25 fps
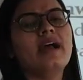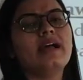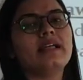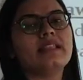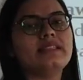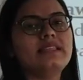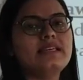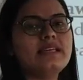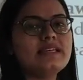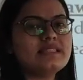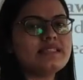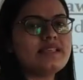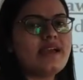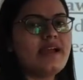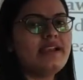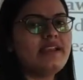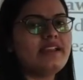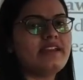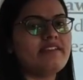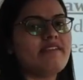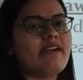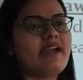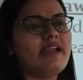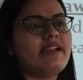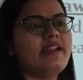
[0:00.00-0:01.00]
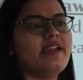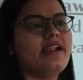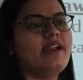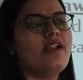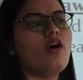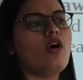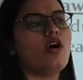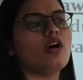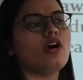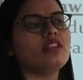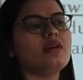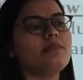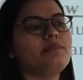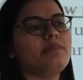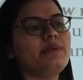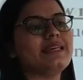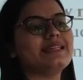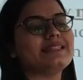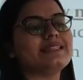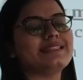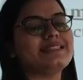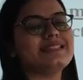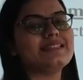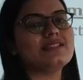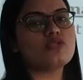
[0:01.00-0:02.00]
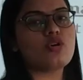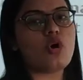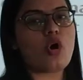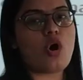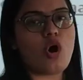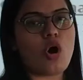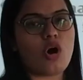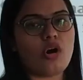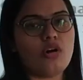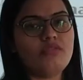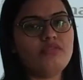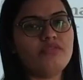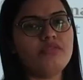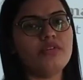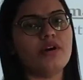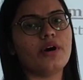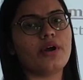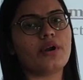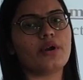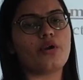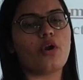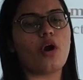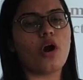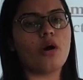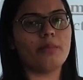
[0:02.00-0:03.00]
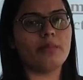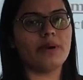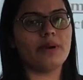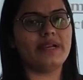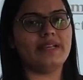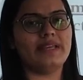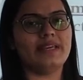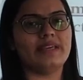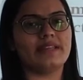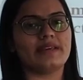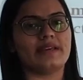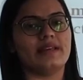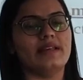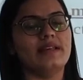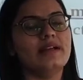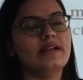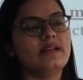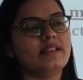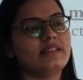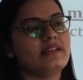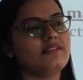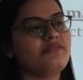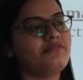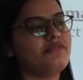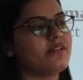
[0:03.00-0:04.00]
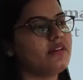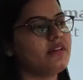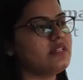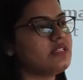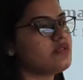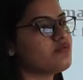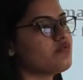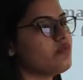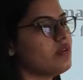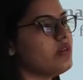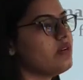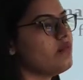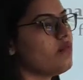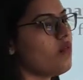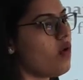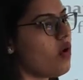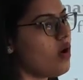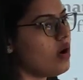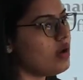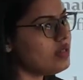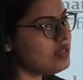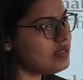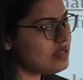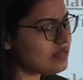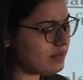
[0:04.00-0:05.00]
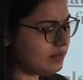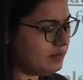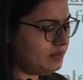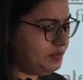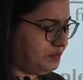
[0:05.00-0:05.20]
These are divided on the basis of raw material. The first one was